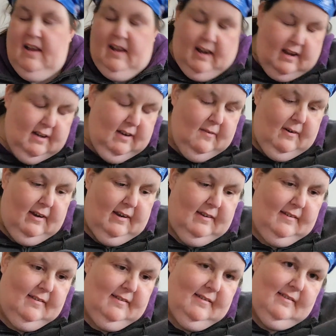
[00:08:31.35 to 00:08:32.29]

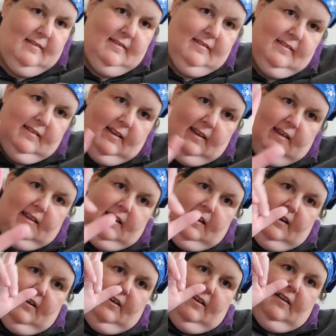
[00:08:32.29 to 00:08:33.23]
Anyways, take
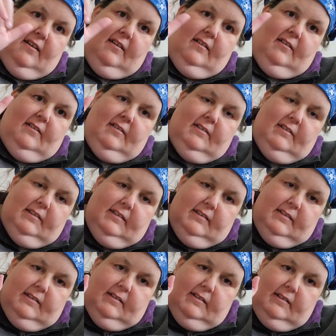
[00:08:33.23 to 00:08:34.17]
care all.
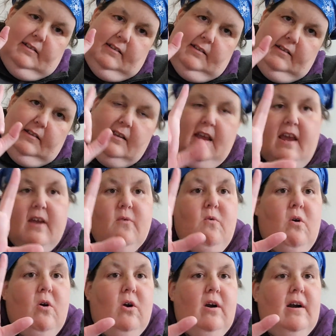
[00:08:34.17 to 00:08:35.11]
Stay
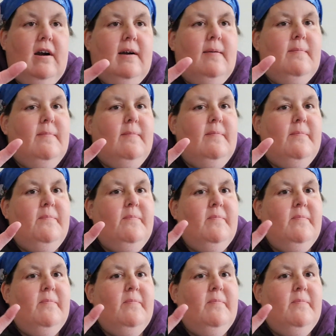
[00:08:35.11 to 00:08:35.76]
warm.